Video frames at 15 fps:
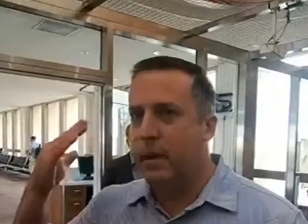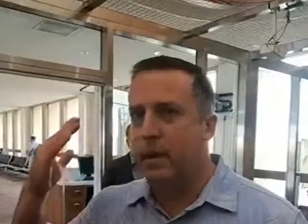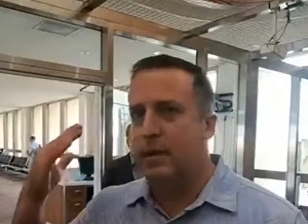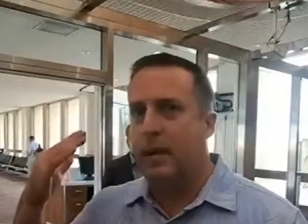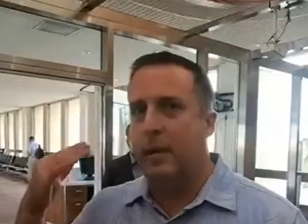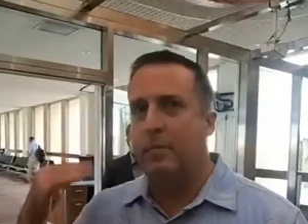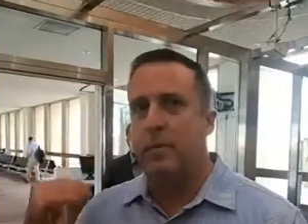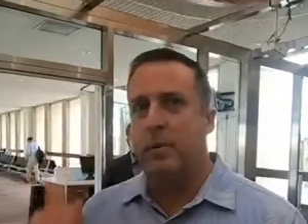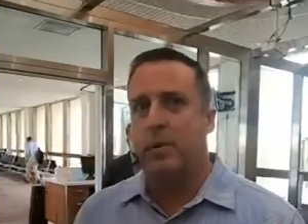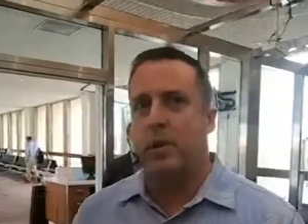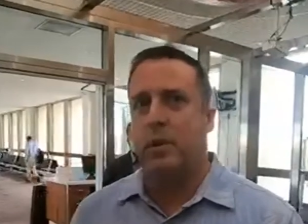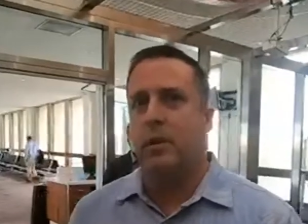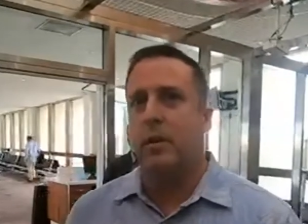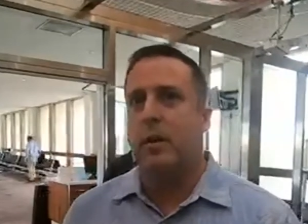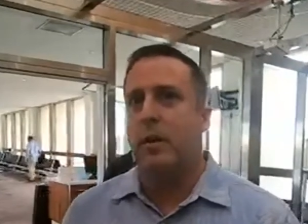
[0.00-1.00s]

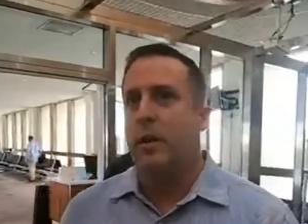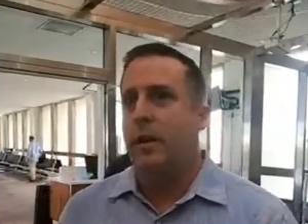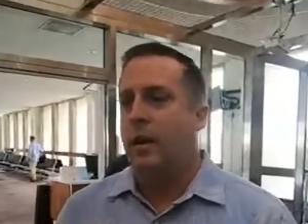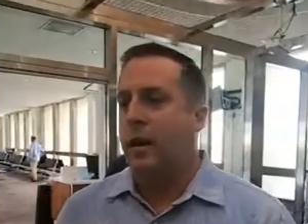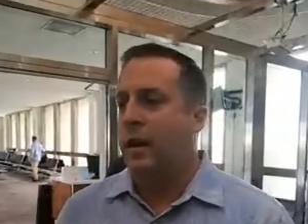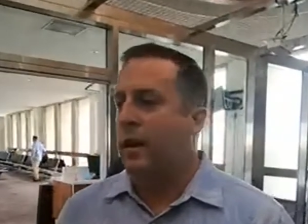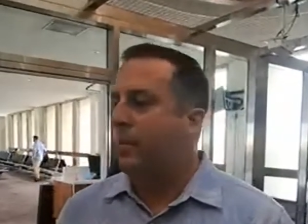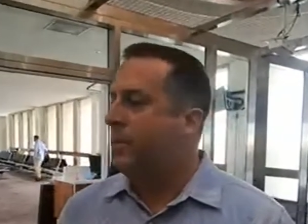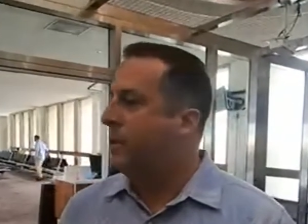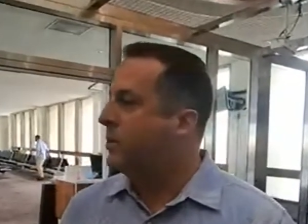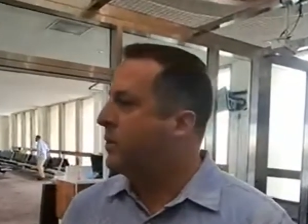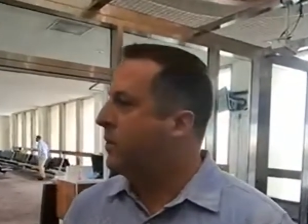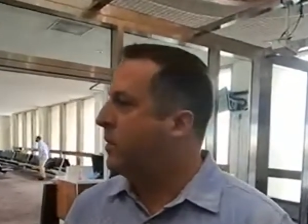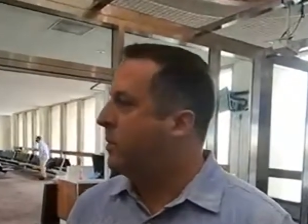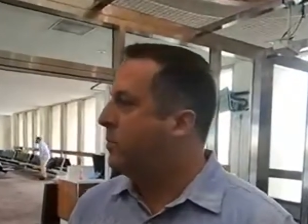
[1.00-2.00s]
temperature uh, appears
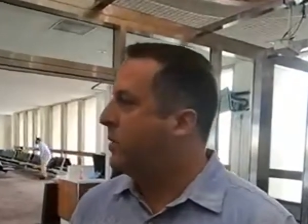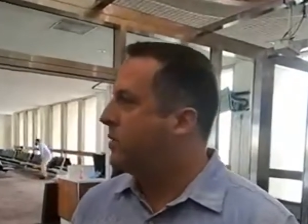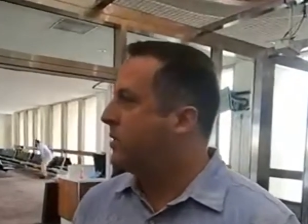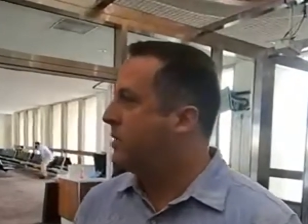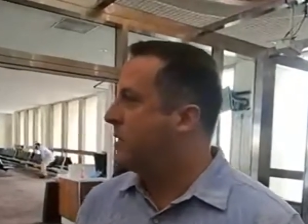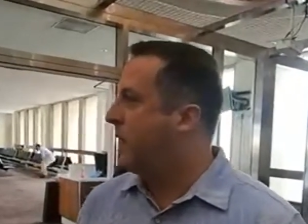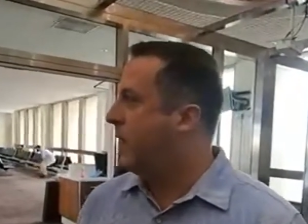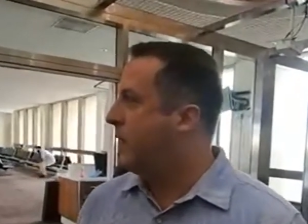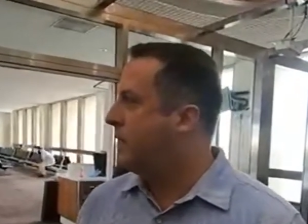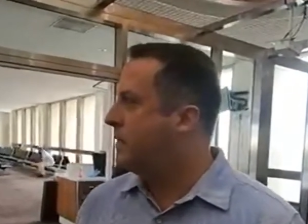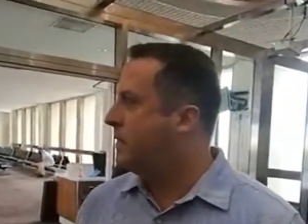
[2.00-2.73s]
over the person's head.